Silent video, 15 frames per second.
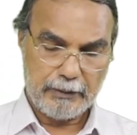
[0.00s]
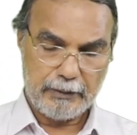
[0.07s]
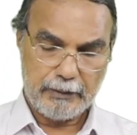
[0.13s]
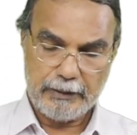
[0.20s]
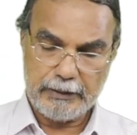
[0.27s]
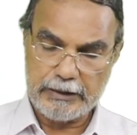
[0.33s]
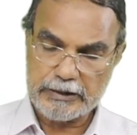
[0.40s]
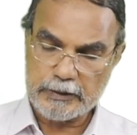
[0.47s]

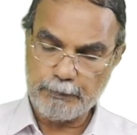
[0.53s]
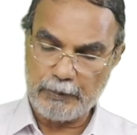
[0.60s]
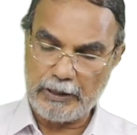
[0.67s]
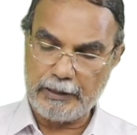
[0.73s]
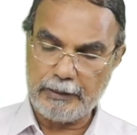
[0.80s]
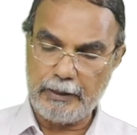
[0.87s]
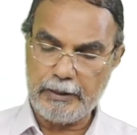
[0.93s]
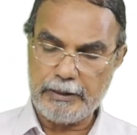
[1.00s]
It is
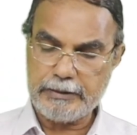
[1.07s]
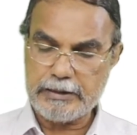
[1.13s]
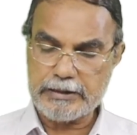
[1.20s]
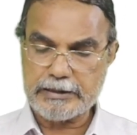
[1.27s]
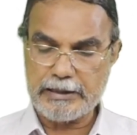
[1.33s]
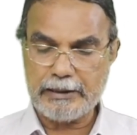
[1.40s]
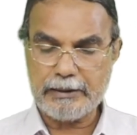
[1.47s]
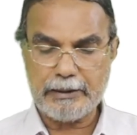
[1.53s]
planar, it is
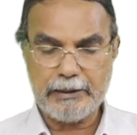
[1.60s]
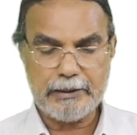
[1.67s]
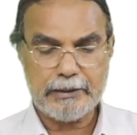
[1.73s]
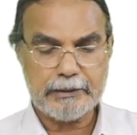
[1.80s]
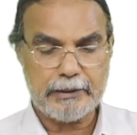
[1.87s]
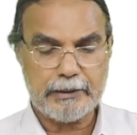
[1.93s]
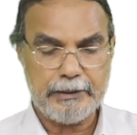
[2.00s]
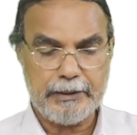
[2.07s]
cyclic, it
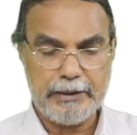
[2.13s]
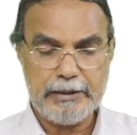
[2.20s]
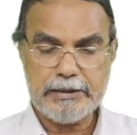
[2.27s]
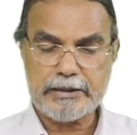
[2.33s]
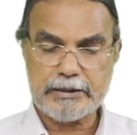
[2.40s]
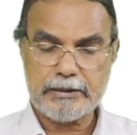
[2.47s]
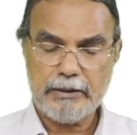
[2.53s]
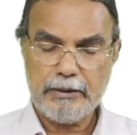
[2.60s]

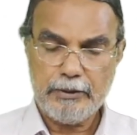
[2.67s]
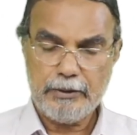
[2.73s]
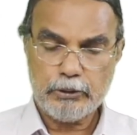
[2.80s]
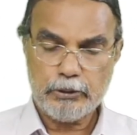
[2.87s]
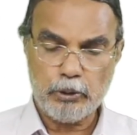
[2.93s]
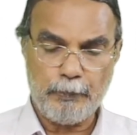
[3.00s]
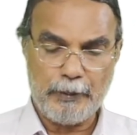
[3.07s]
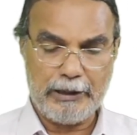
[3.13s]
contains 2
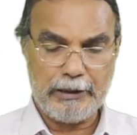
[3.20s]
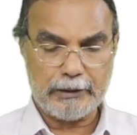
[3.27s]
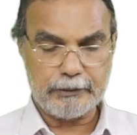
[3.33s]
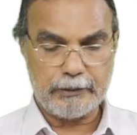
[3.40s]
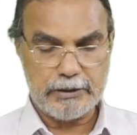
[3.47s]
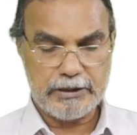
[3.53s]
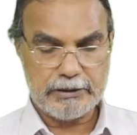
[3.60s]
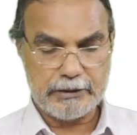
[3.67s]
pi
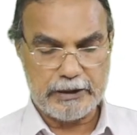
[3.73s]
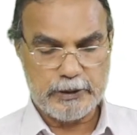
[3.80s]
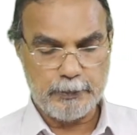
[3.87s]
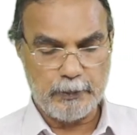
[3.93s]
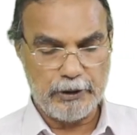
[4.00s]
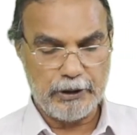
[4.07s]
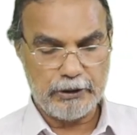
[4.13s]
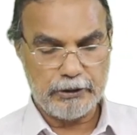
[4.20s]
electrons
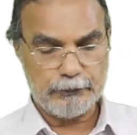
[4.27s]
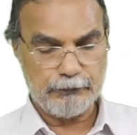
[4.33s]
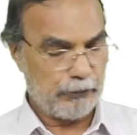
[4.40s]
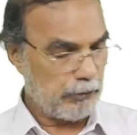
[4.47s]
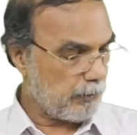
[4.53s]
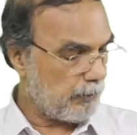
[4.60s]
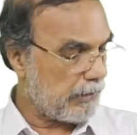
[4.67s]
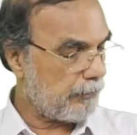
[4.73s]
corresponding to the
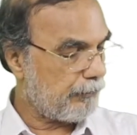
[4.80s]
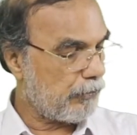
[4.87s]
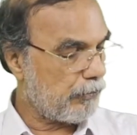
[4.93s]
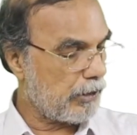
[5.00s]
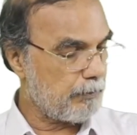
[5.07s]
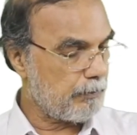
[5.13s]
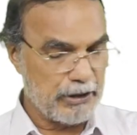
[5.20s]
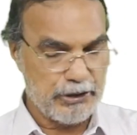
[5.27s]
formula for n
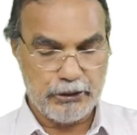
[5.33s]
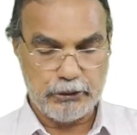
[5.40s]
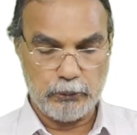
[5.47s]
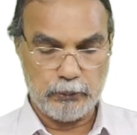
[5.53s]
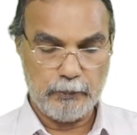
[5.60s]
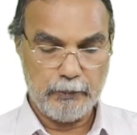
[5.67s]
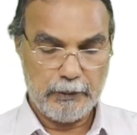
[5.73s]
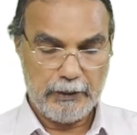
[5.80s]
plus 2.
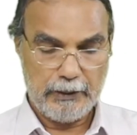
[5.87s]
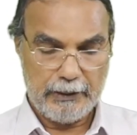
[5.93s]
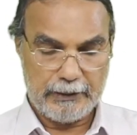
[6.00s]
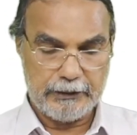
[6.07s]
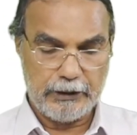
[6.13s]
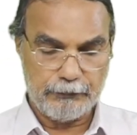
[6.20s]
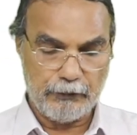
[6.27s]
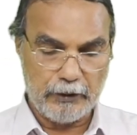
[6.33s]
And
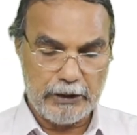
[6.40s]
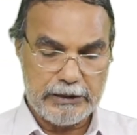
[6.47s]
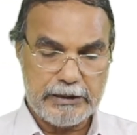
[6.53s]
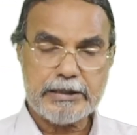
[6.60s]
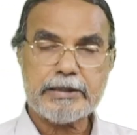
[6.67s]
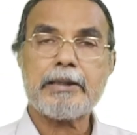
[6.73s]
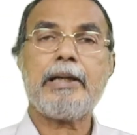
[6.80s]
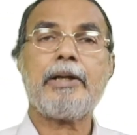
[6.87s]
therefore it
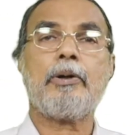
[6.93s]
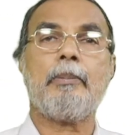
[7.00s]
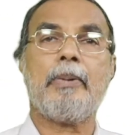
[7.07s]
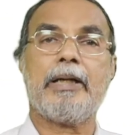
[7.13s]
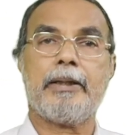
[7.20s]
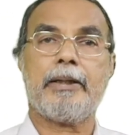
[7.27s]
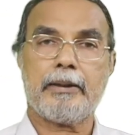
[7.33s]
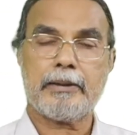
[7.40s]
is
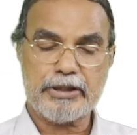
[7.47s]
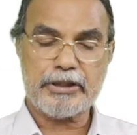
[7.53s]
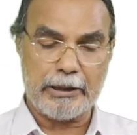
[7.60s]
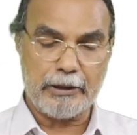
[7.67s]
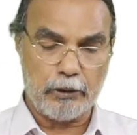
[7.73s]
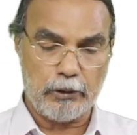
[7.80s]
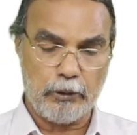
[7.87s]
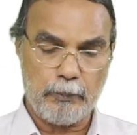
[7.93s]
aromatic.
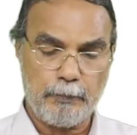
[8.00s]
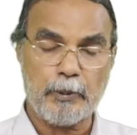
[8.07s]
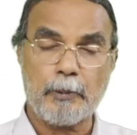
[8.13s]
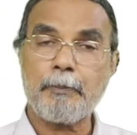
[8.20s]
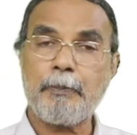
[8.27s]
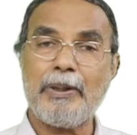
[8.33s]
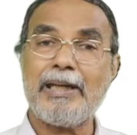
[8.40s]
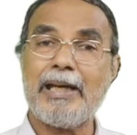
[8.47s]

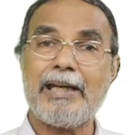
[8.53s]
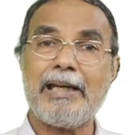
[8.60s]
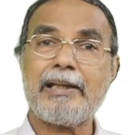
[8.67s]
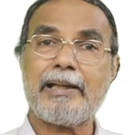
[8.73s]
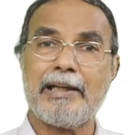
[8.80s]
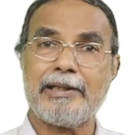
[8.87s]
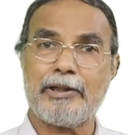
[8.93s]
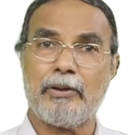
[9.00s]
Cyclopropenyl
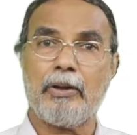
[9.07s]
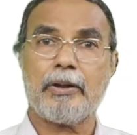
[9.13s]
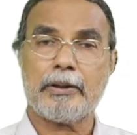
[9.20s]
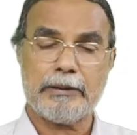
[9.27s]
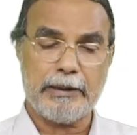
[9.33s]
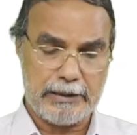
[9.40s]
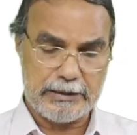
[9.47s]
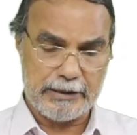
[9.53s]
cation,
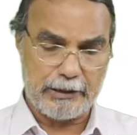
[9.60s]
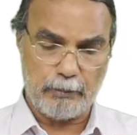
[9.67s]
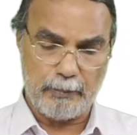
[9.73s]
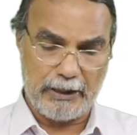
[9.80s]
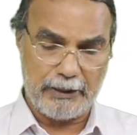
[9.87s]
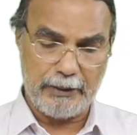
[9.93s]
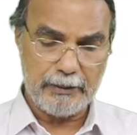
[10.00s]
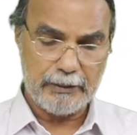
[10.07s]
that is
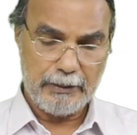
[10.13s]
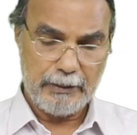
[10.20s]
aromatic.